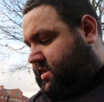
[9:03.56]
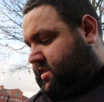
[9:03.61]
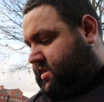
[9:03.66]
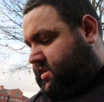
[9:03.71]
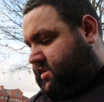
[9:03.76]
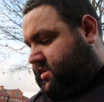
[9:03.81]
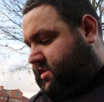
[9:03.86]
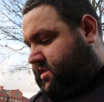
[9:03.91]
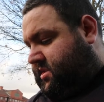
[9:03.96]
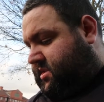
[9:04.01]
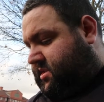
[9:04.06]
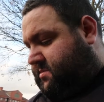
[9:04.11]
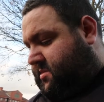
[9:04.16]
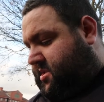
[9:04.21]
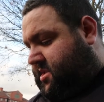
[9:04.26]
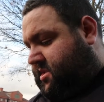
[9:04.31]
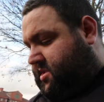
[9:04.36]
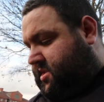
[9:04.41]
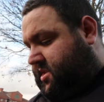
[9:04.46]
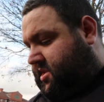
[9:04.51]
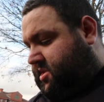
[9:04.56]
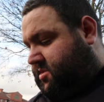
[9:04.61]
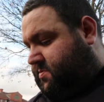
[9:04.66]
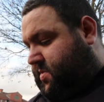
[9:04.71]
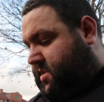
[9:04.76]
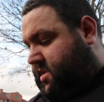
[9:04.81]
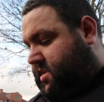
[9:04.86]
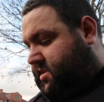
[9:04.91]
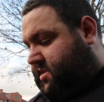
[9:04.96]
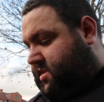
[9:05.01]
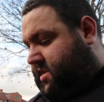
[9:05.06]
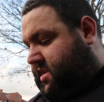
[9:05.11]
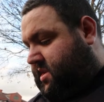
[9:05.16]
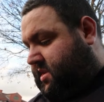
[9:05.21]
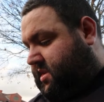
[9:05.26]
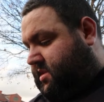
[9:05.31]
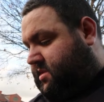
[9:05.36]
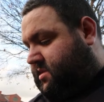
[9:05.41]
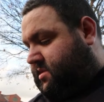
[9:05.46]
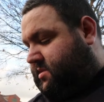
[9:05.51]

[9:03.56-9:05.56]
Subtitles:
And this is a Mary's HP attack.